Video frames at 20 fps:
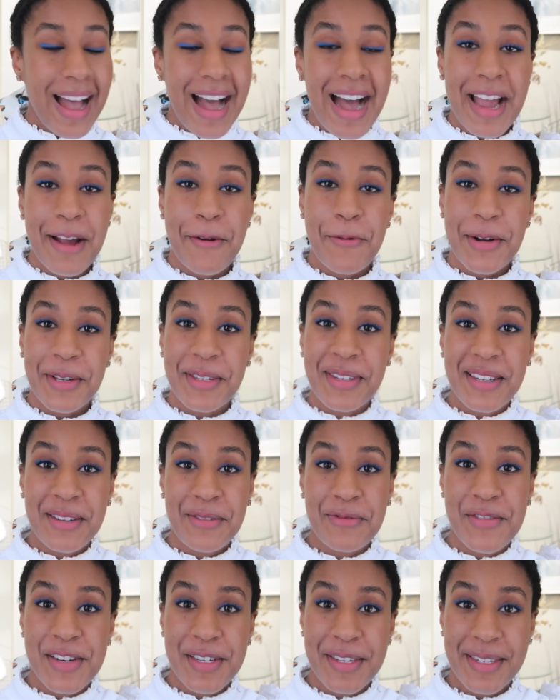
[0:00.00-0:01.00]
I once
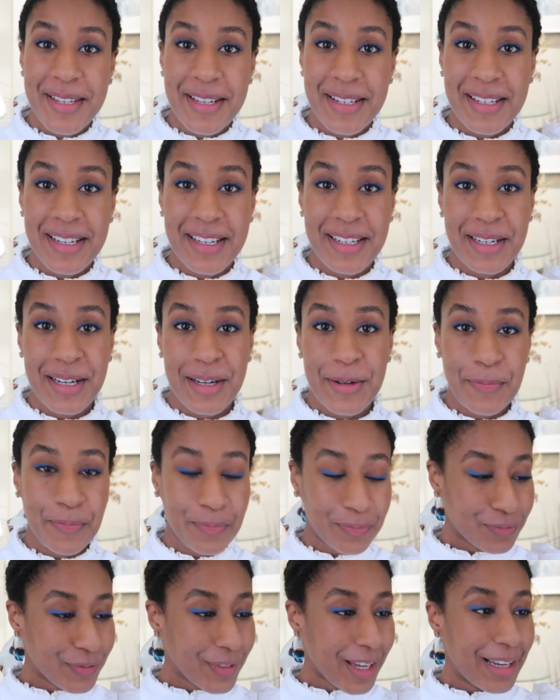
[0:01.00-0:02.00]
invested in a,
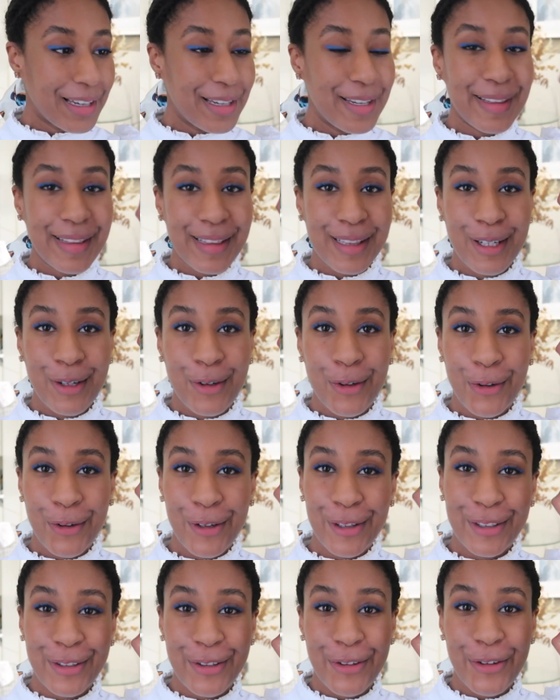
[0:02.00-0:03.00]
a little gold